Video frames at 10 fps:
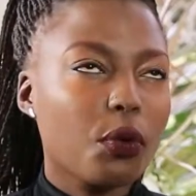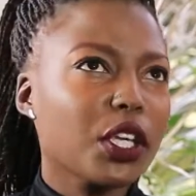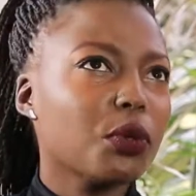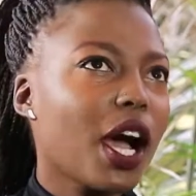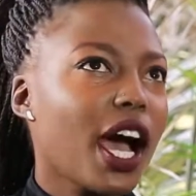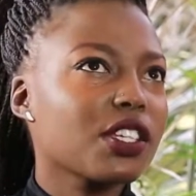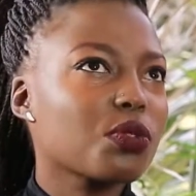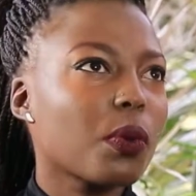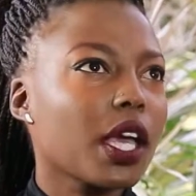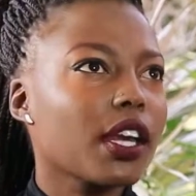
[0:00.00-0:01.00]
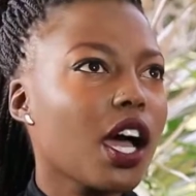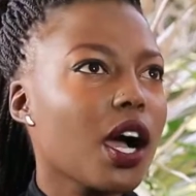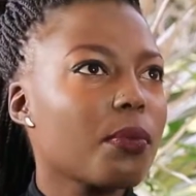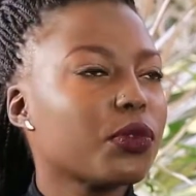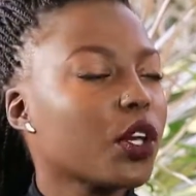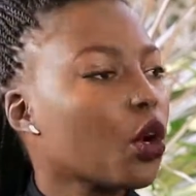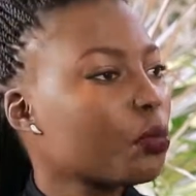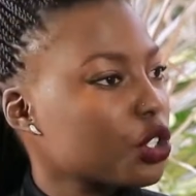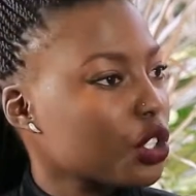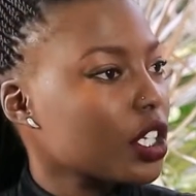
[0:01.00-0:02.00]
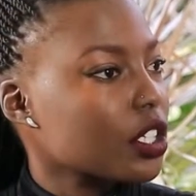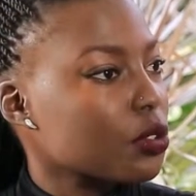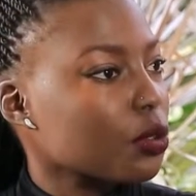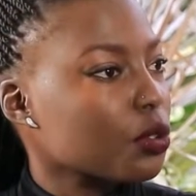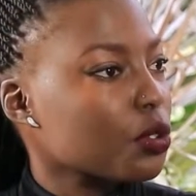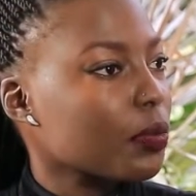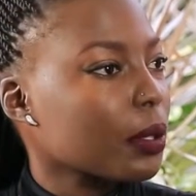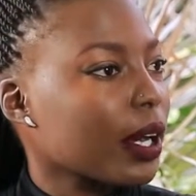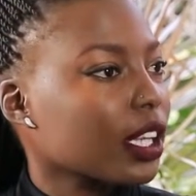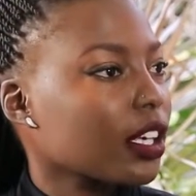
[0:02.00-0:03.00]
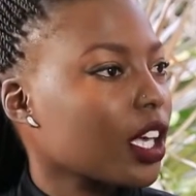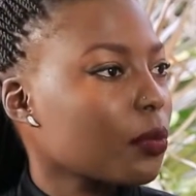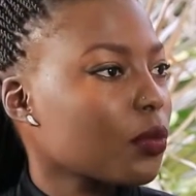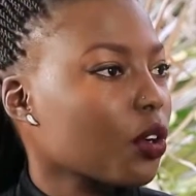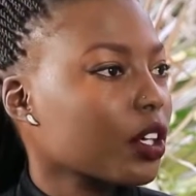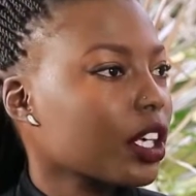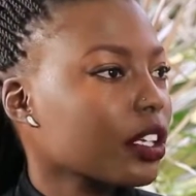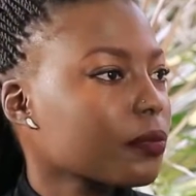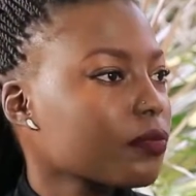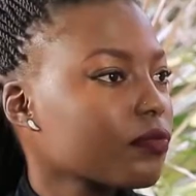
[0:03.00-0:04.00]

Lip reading: were you at when the opportunity to go to Big Brother came knocking?